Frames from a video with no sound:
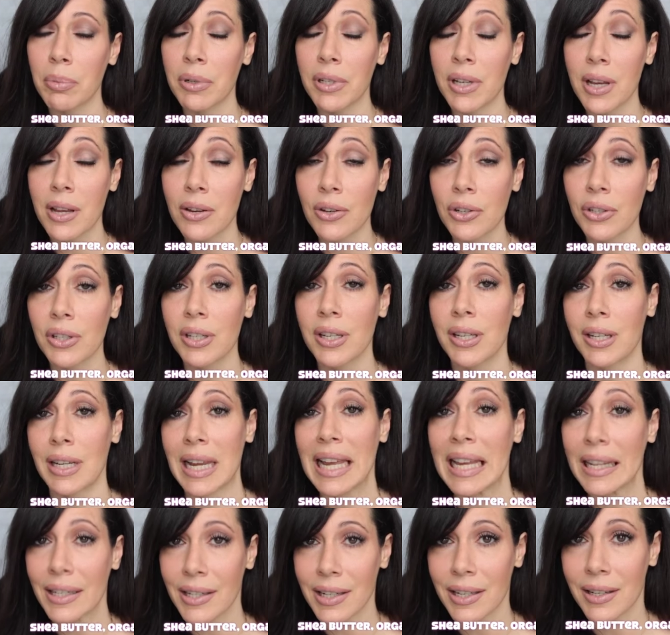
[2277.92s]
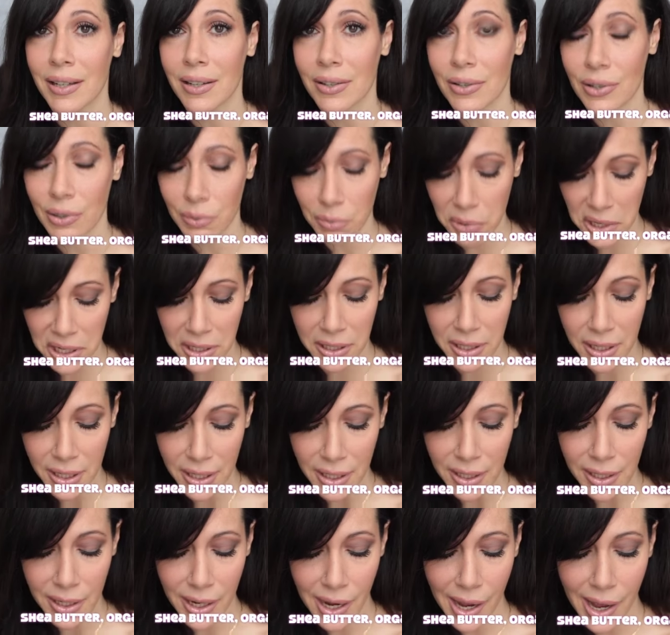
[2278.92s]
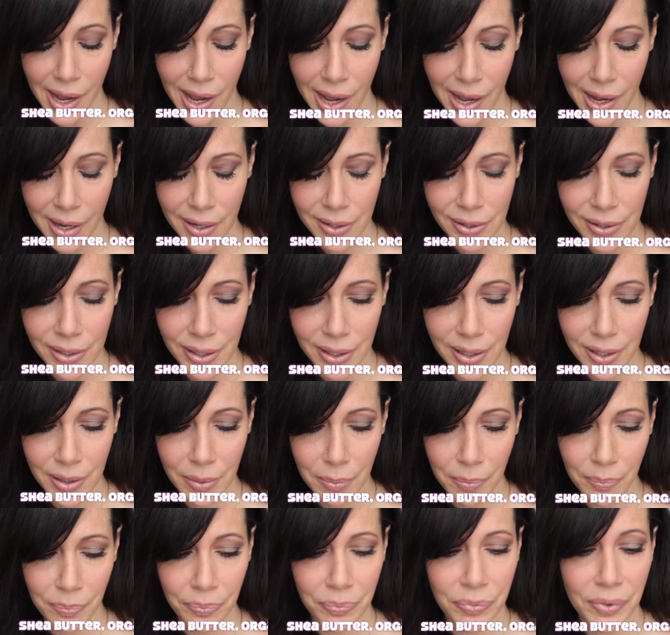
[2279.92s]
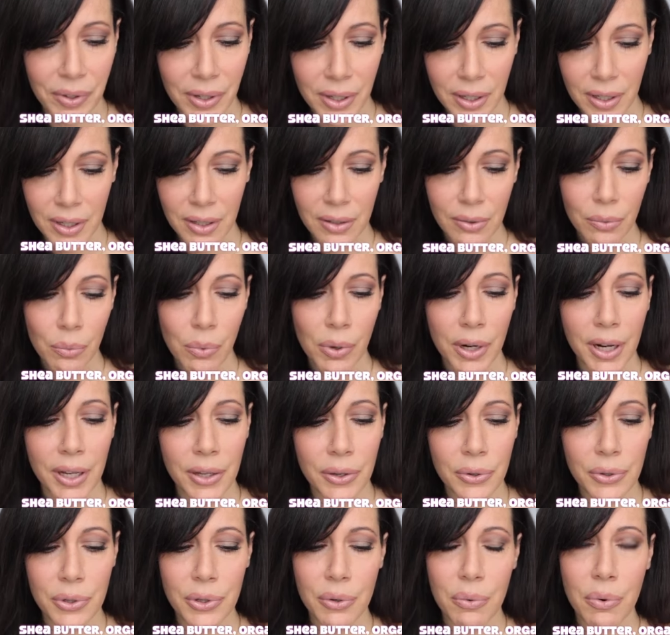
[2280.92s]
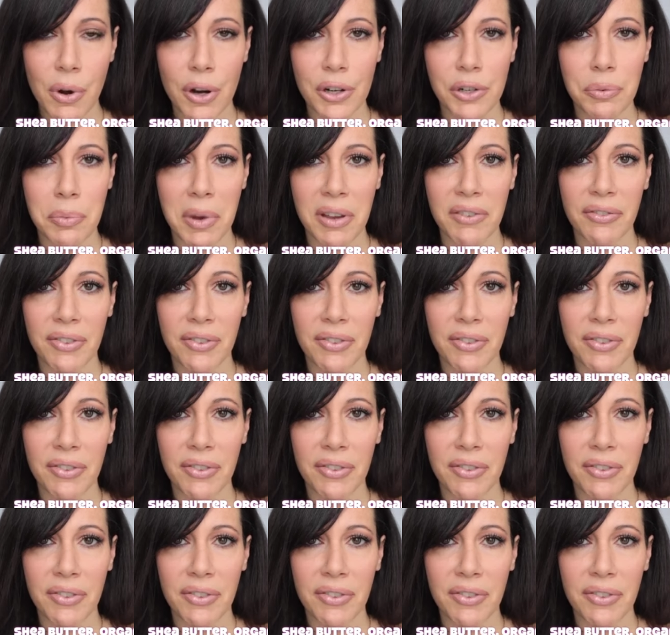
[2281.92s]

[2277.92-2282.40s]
potentially an antihistamine. And what I use to wash my